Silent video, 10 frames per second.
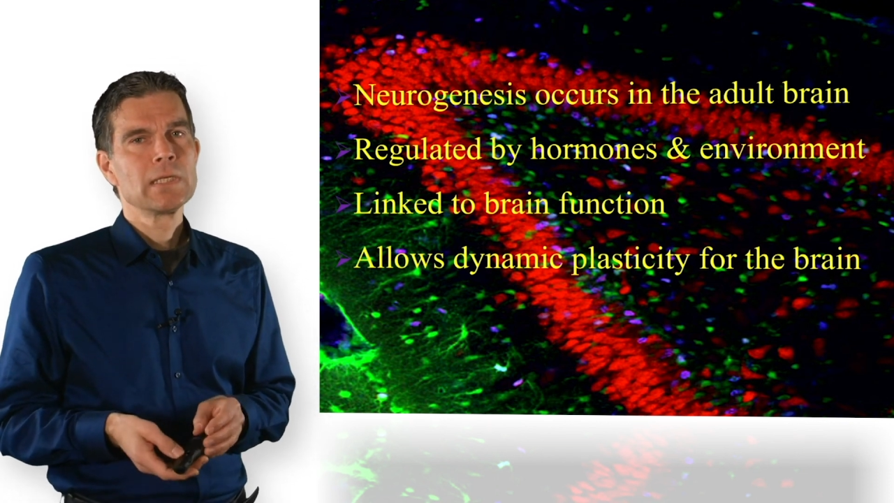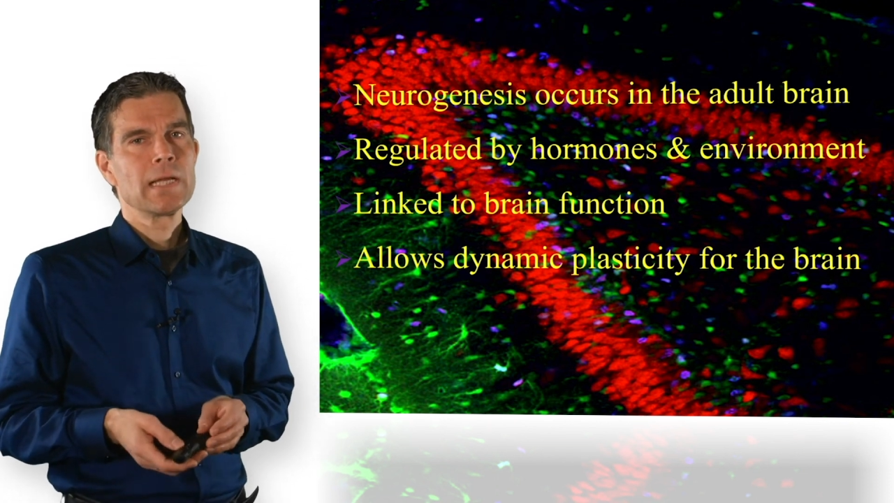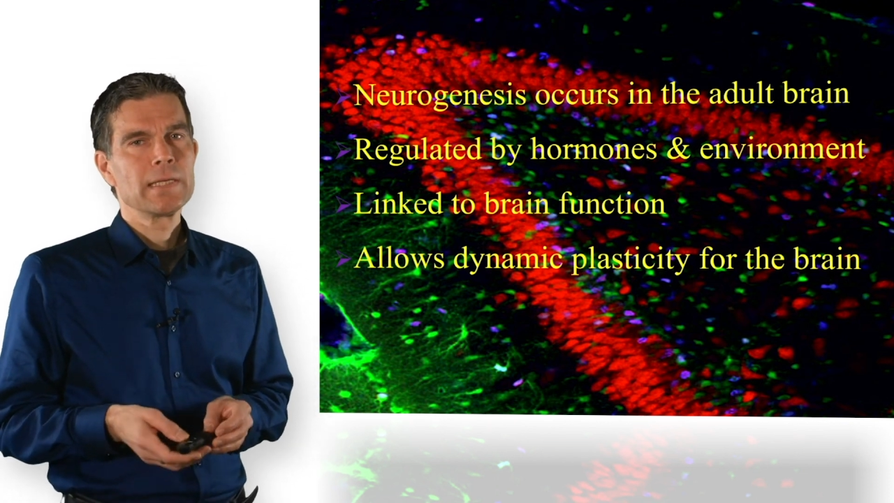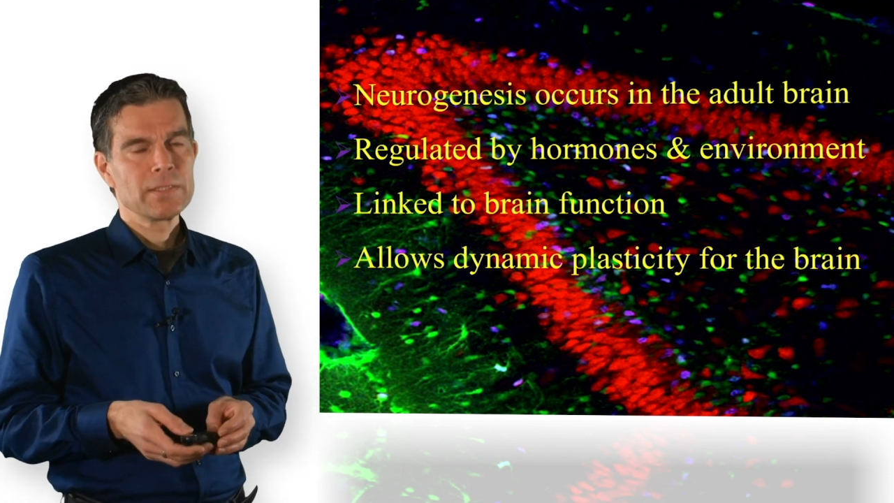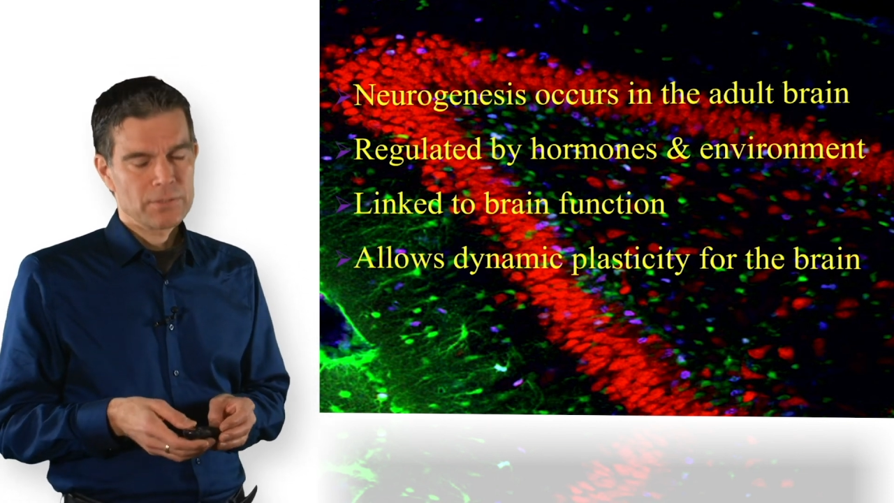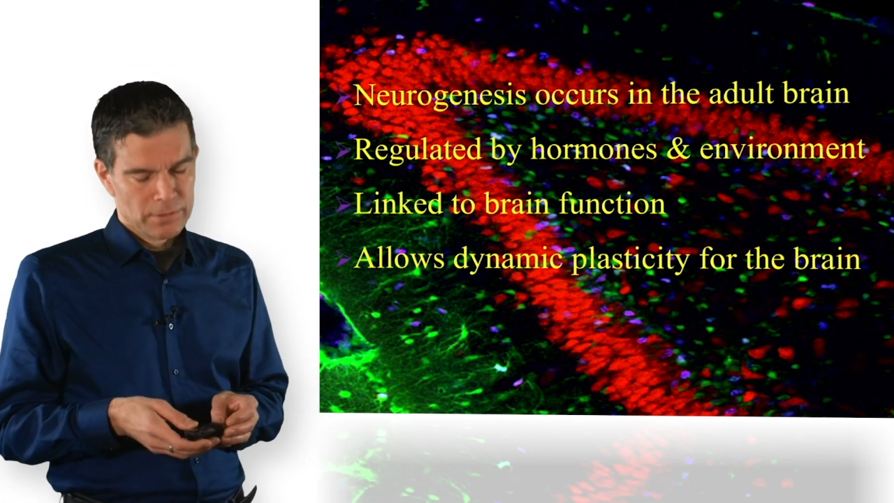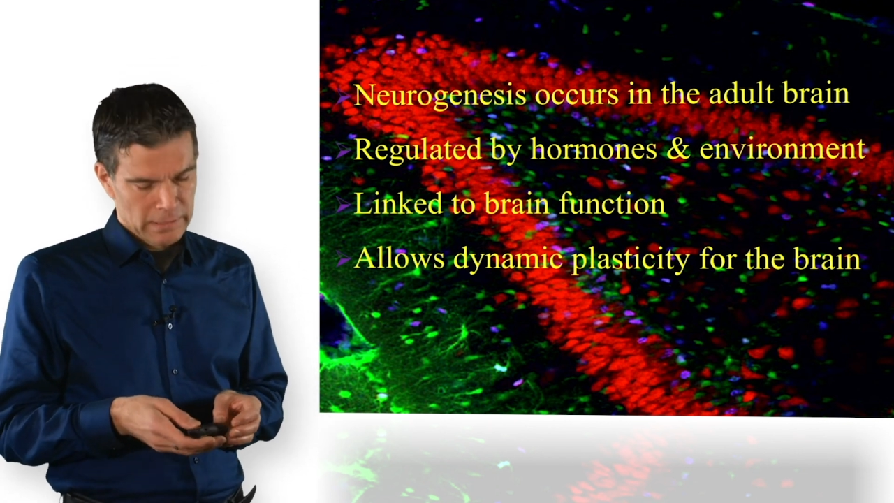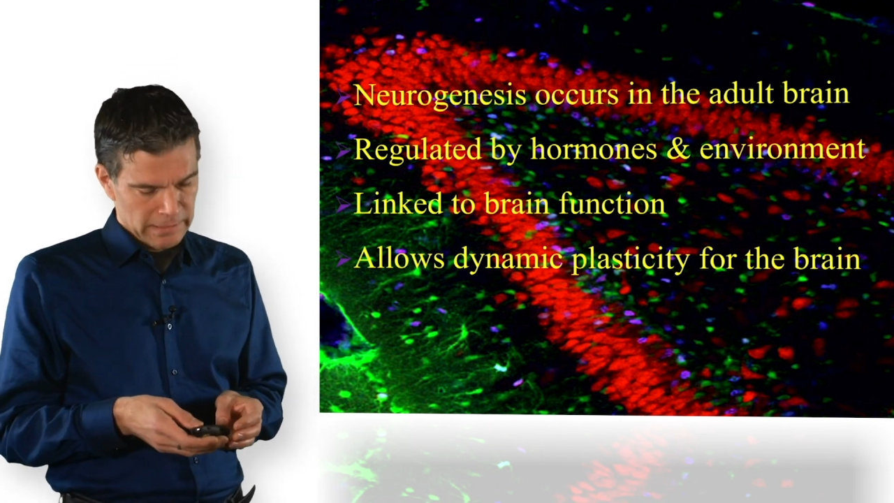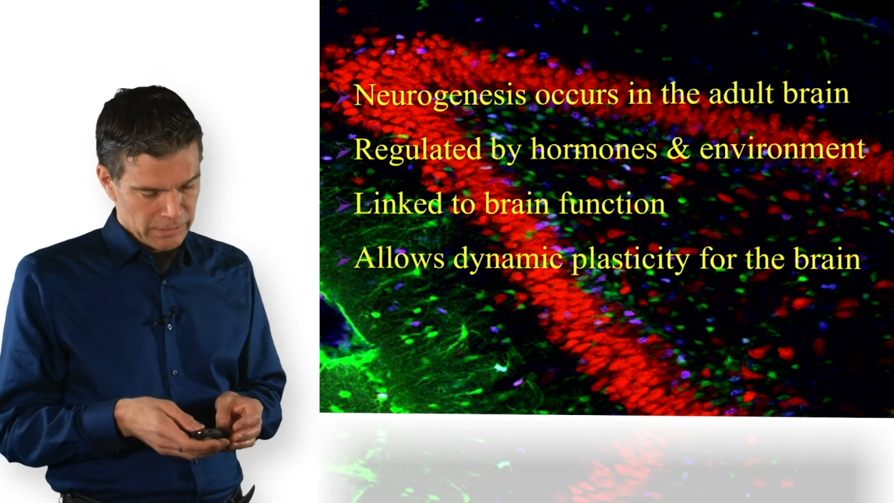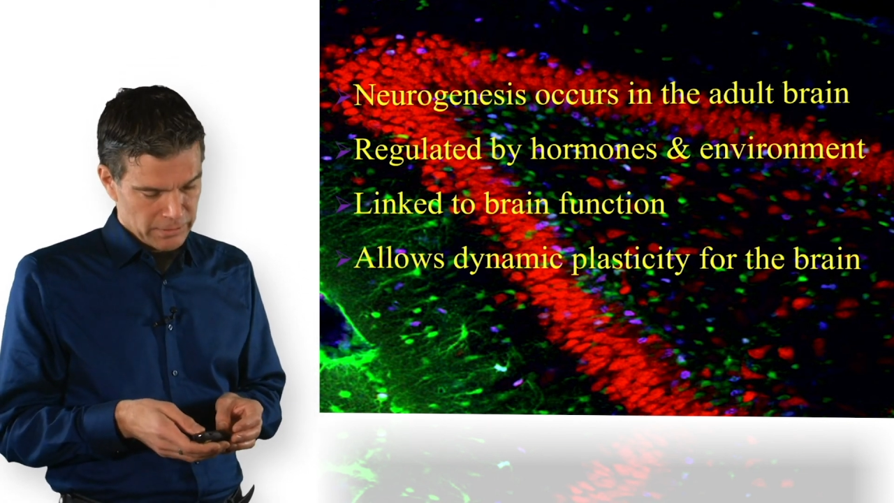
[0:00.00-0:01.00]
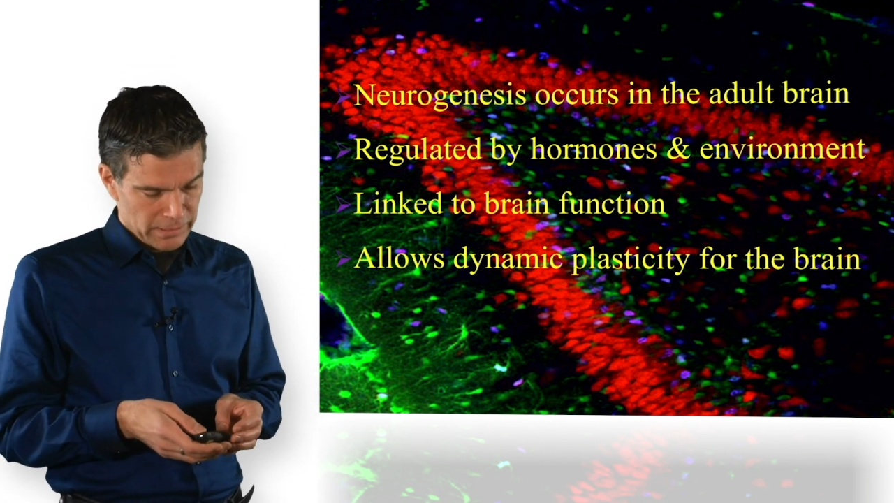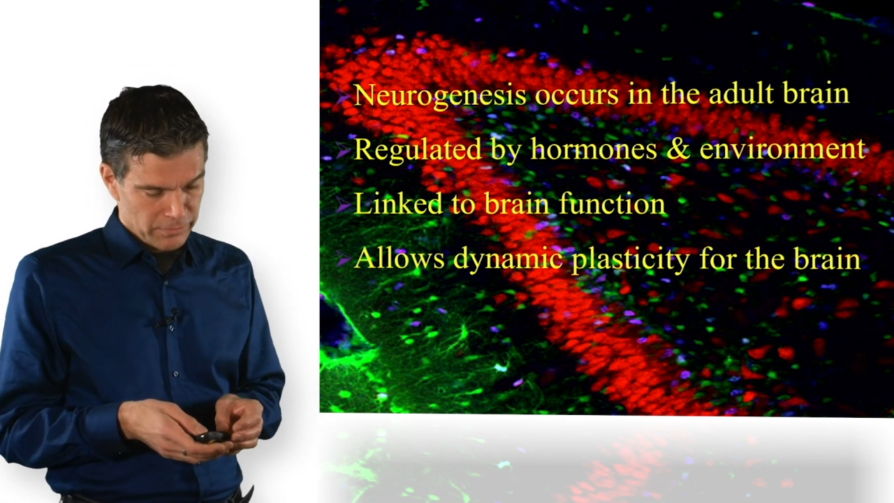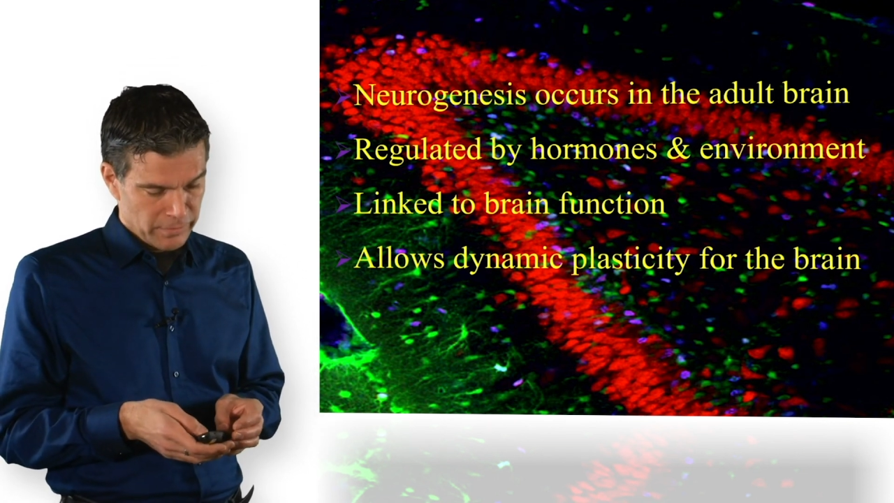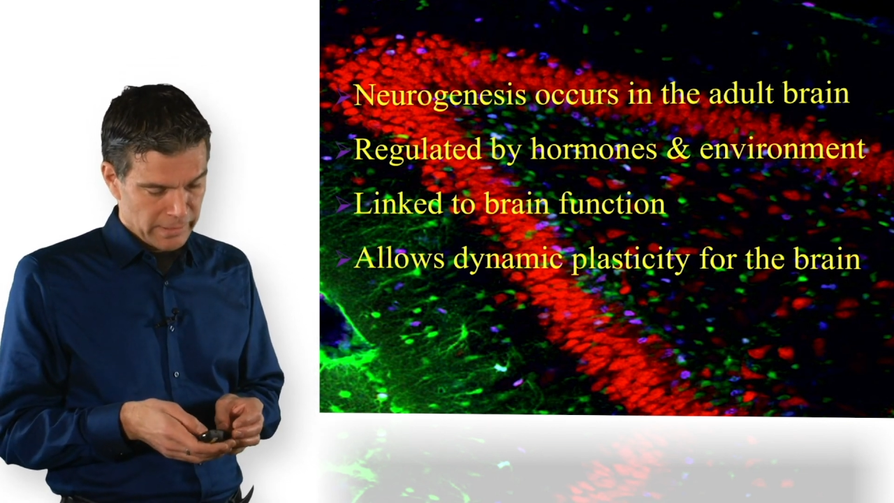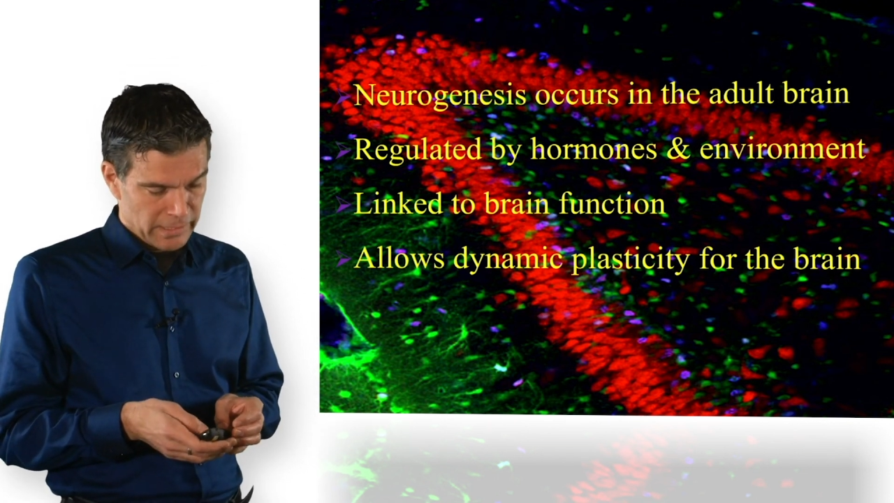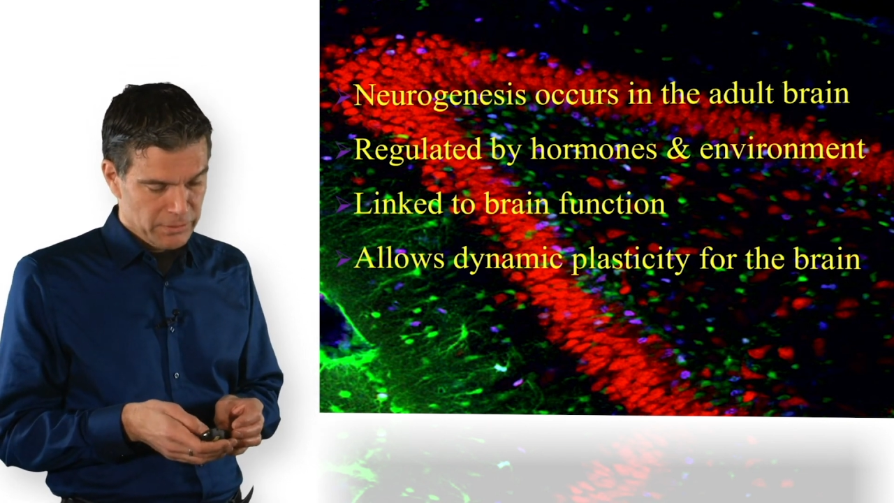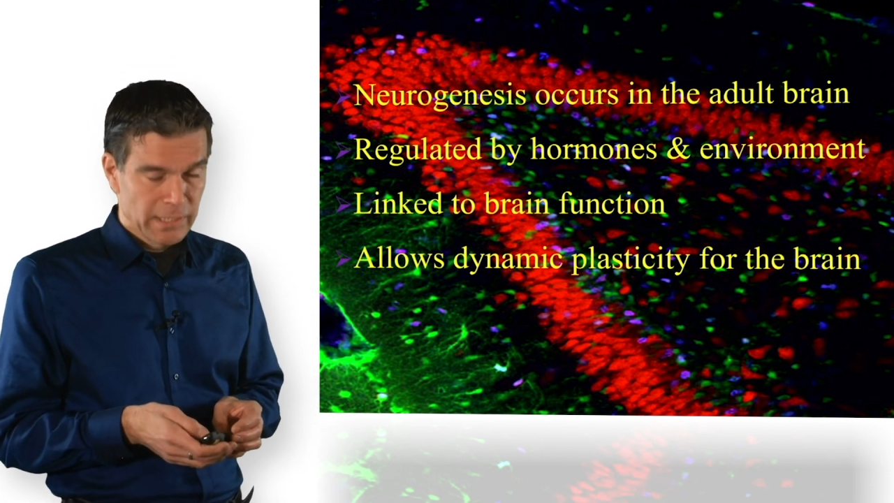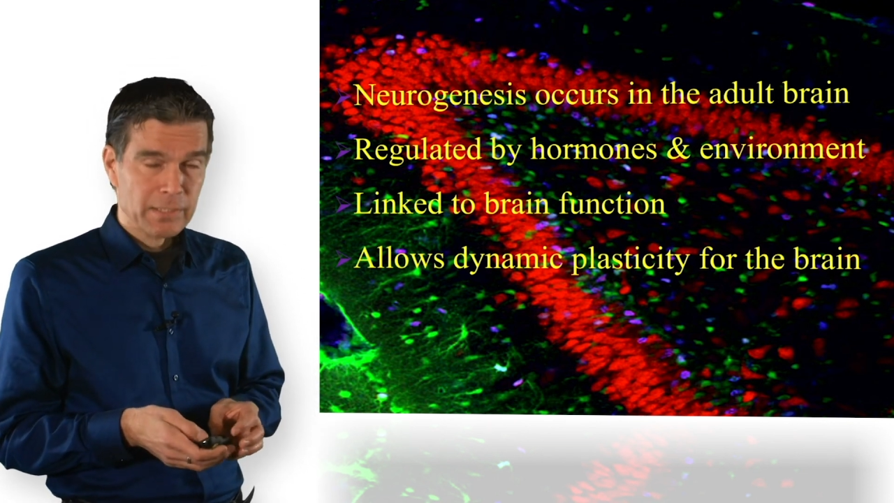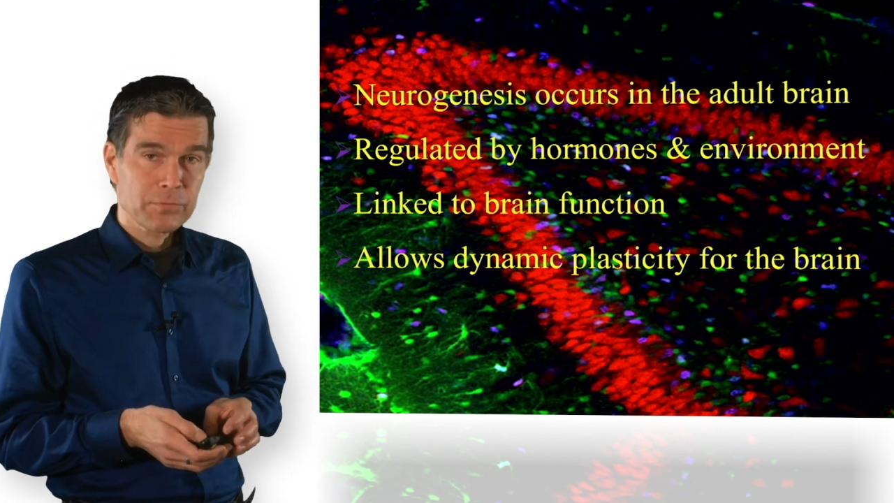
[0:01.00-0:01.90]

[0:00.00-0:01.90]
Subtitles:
and it at least is a very exciting